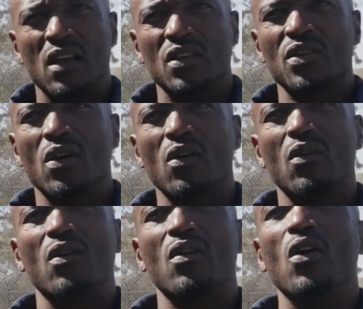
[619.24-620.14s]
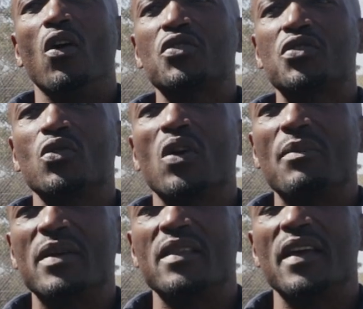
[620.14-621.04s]
So those two, I
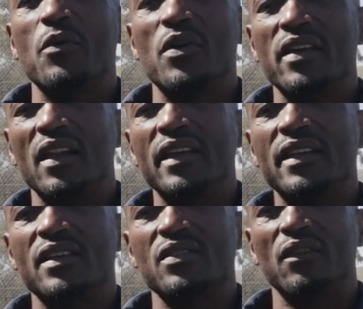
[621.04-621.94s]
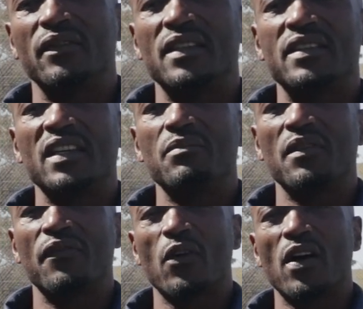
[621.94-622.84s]
mean, they were the leaders of the team
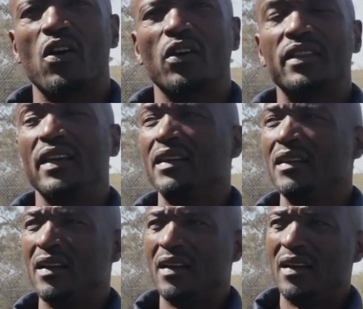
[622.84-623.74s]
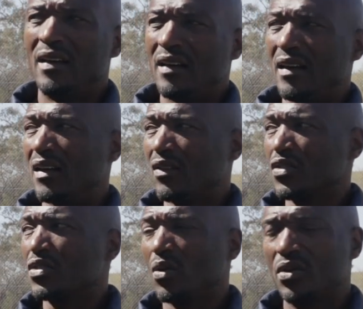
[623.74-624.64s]
before I got there,
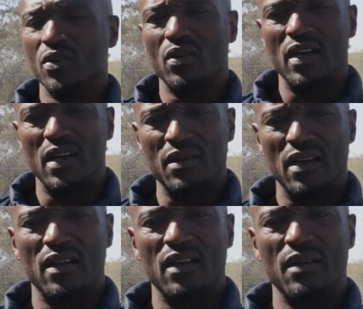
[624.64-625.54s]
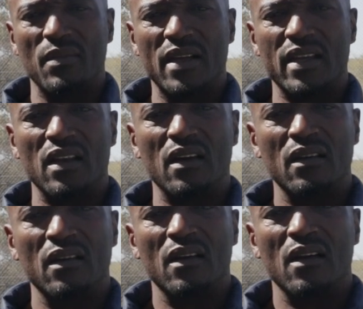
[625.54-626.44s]
Custodio and Magila.
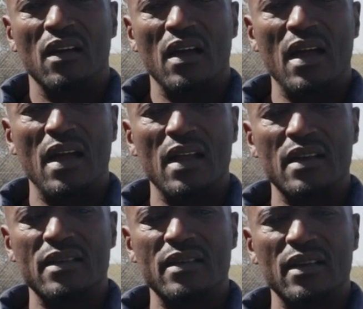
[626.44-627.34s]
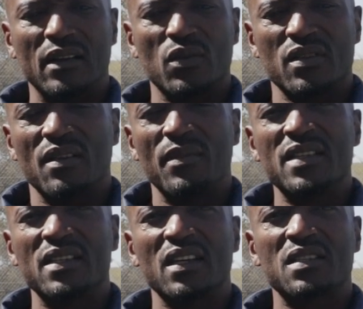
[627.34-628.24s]
And it was an
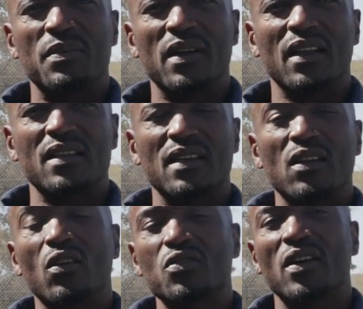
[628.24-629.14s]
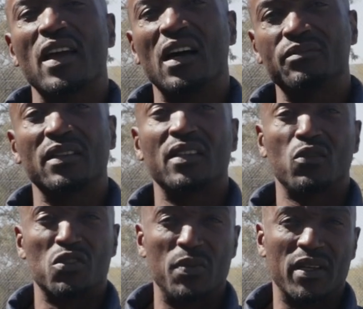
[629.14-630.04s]
amazing experience. It also helped that they
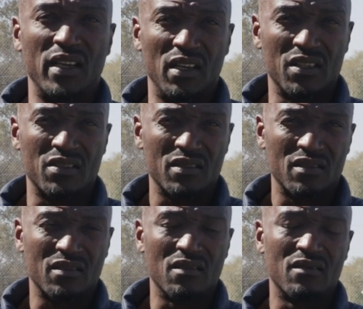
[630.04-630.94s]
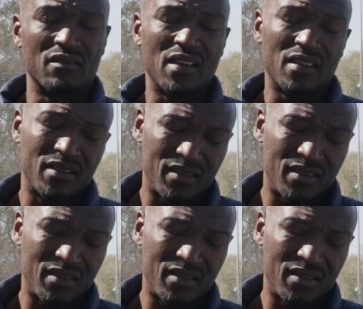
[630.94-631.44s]
could speak English, so that